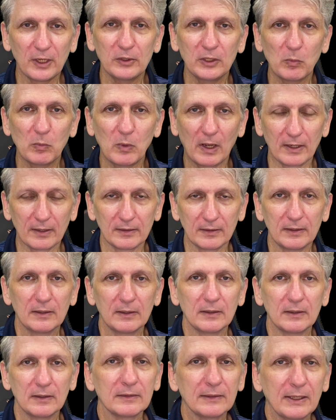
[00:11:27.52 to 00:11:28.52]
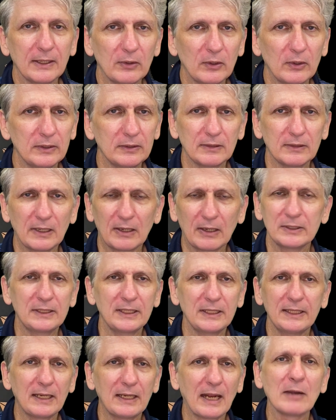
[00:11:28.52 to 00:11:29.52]
There are indeed hundreds
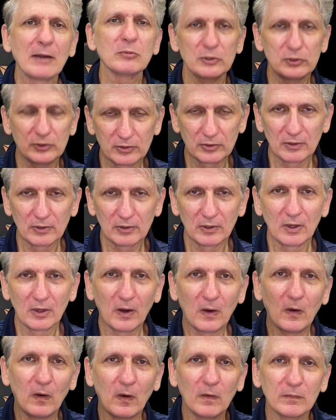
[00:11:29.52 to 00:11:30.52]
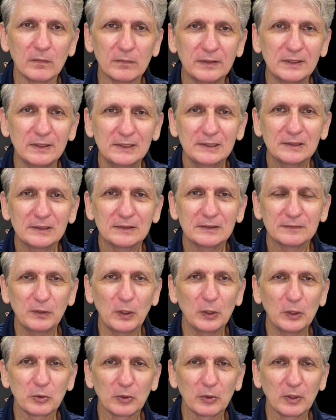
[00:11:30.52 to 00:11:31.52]
of virtual
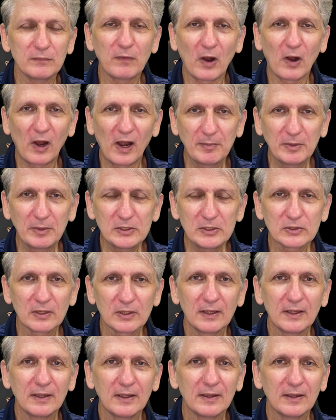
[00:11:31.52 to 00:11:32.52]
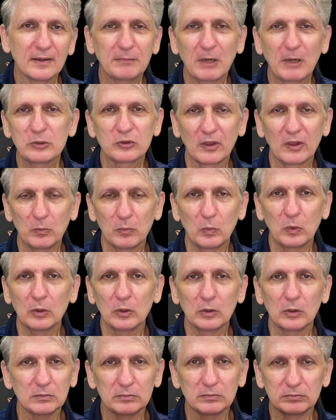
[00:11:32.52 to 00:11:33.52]
environments. Most of them will
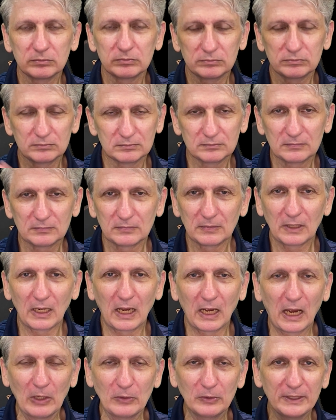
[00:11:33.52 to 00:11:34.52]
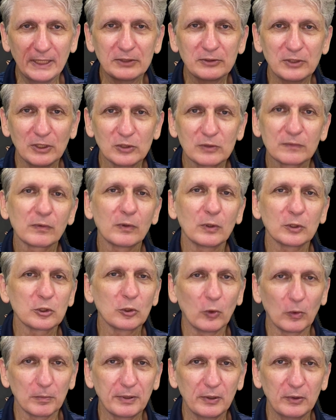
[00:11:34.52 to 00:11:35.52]
only exist for a short period of time before they
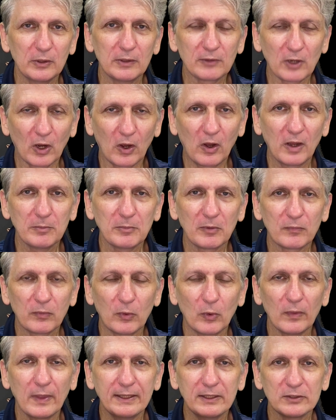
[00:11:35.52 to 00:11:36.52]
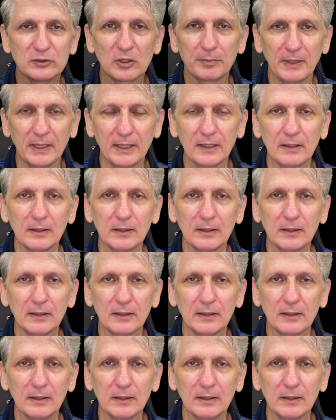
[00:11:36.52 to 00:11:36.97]
disappear, and indeed,